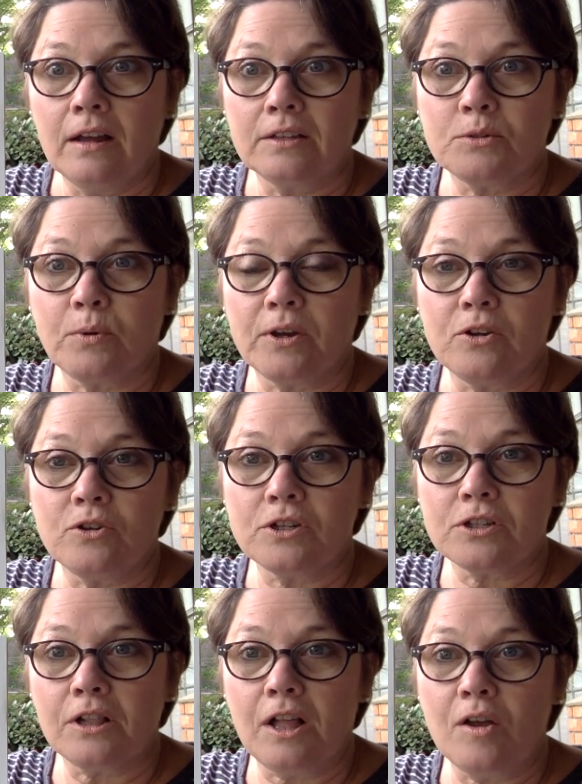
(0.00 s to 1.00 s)
It's where you
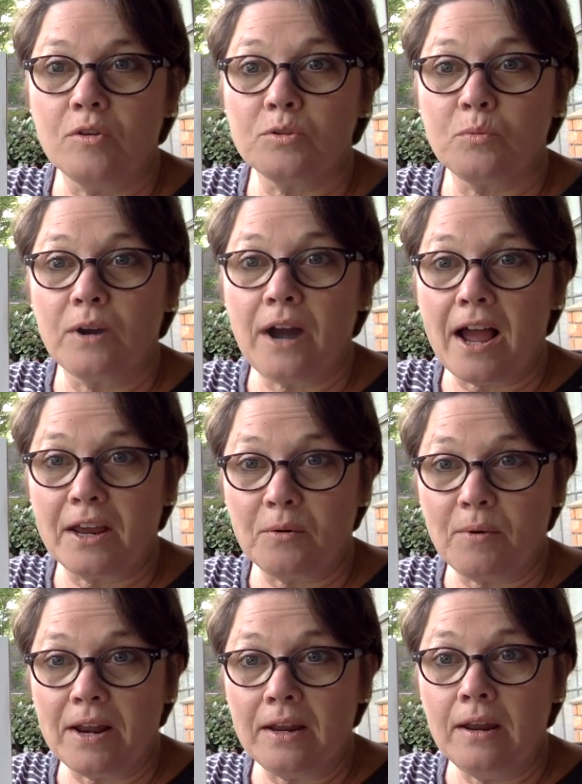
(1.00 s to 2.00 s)
just close one eye. You
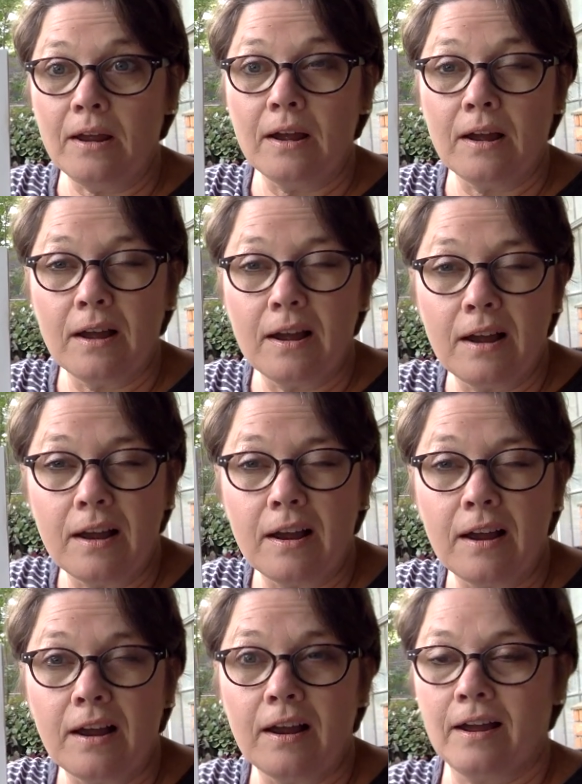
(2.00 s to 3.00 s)
ready?
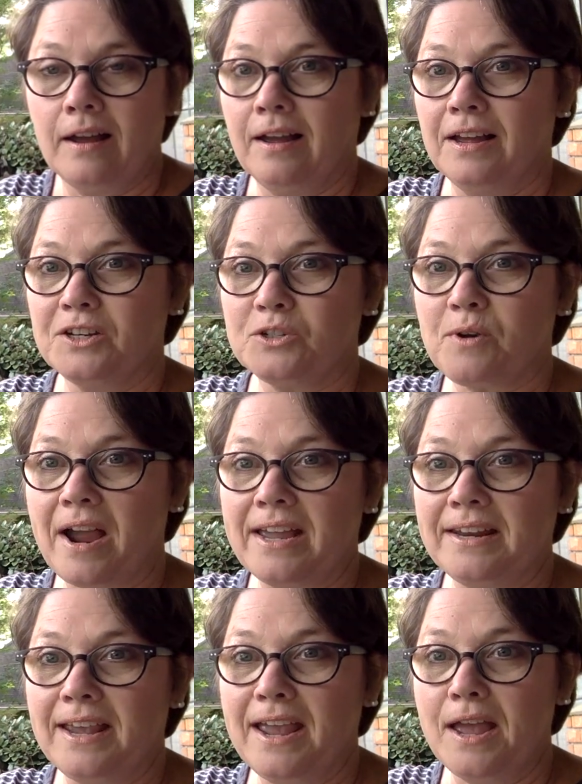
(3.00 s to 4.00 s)
Try
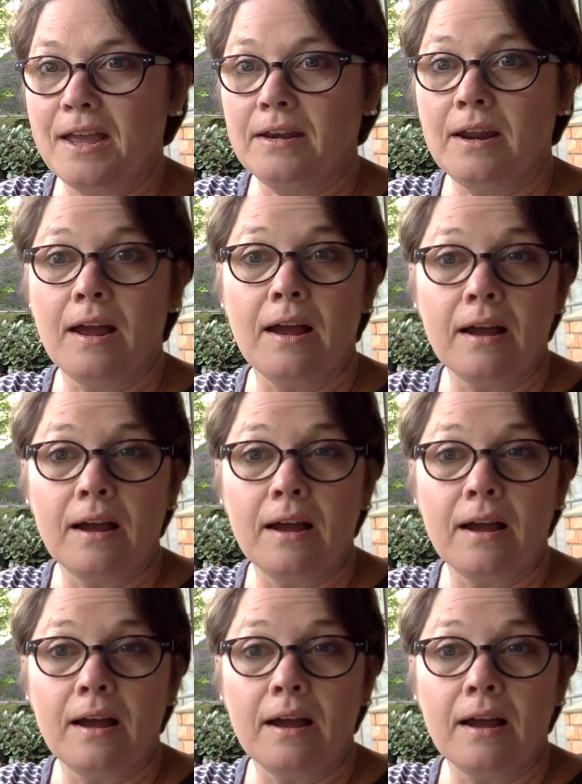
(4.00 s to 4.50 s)
it again.